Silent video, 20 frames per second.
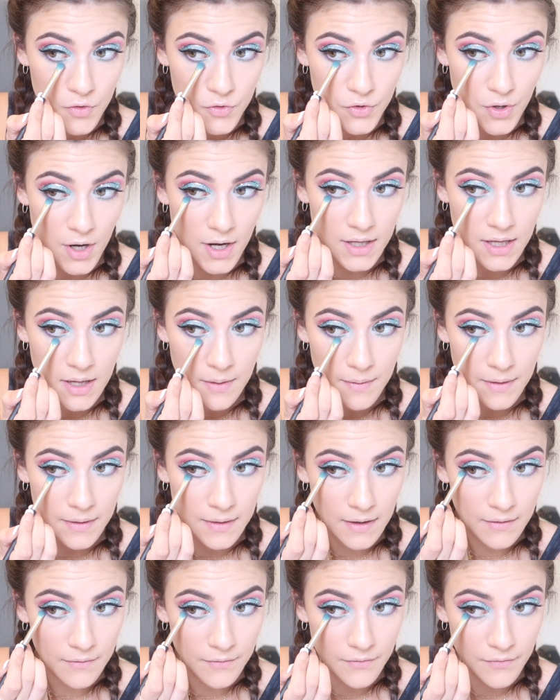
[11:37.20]
try keeping
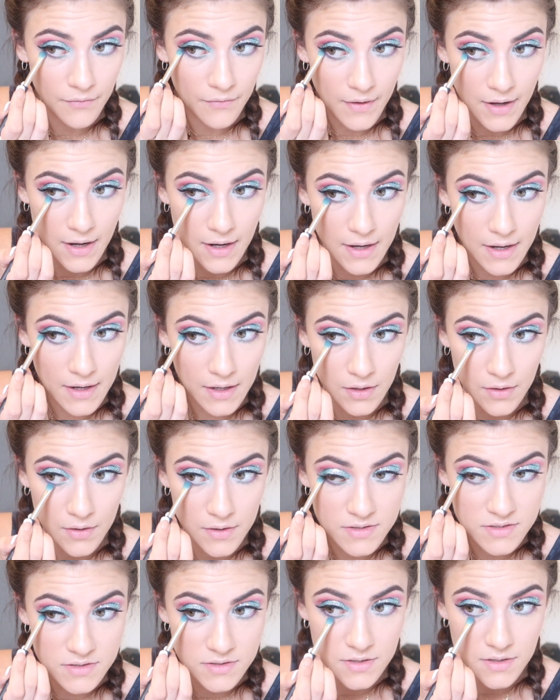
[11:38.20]
that fairly
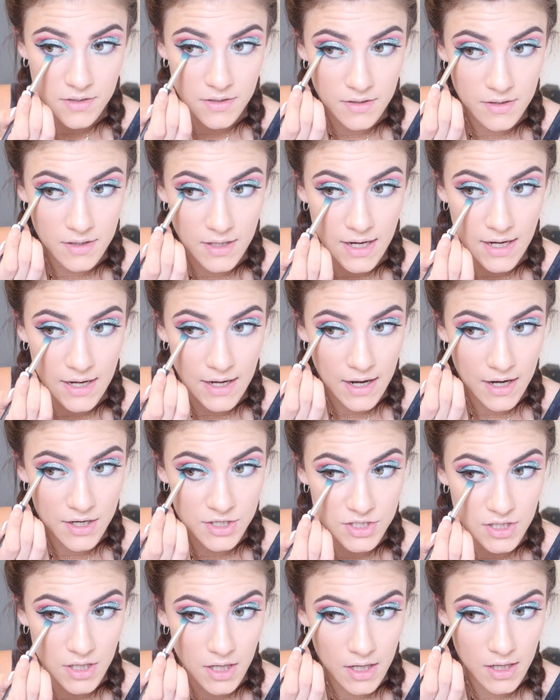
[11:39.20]
close to the
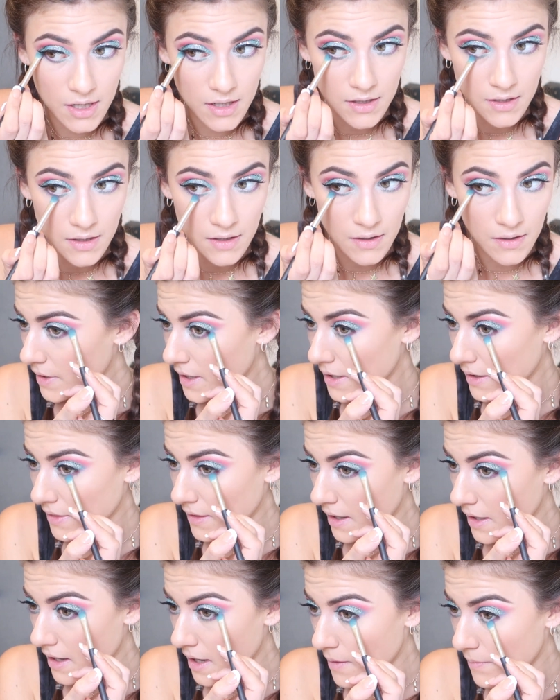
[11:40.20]
lash line, blending
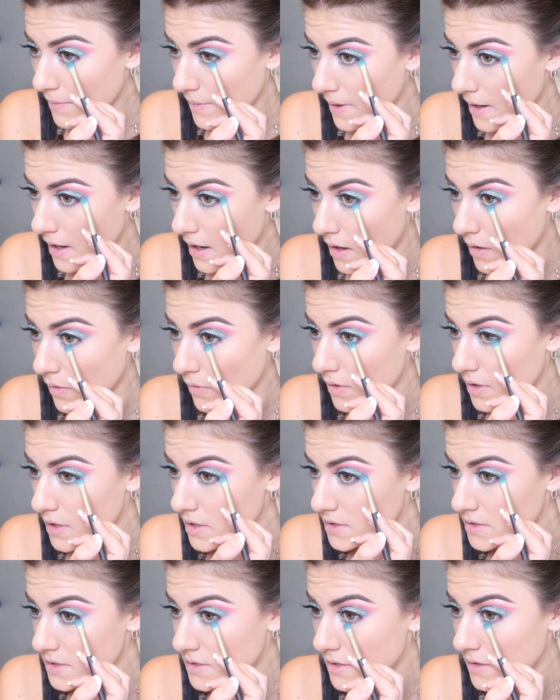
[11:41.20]
that up and
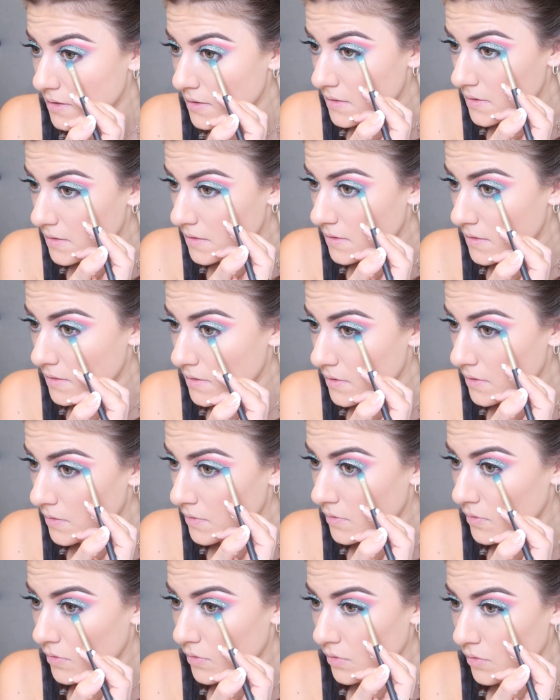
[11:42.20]
outwards. Hey babe, I don't know if
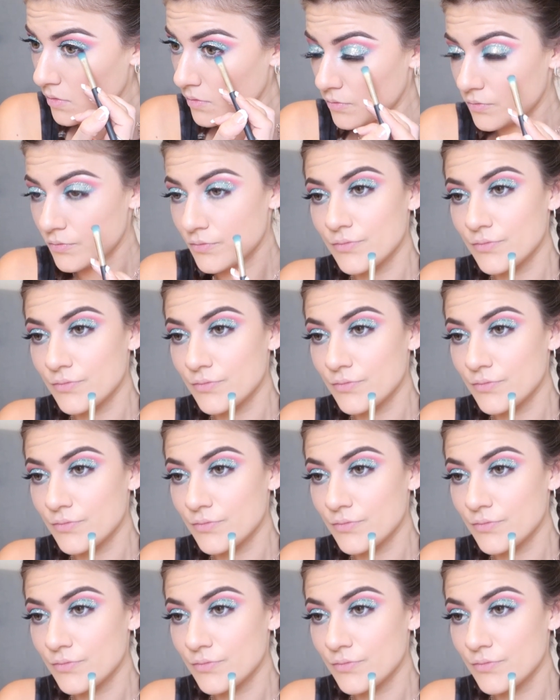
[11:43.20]
you wanted a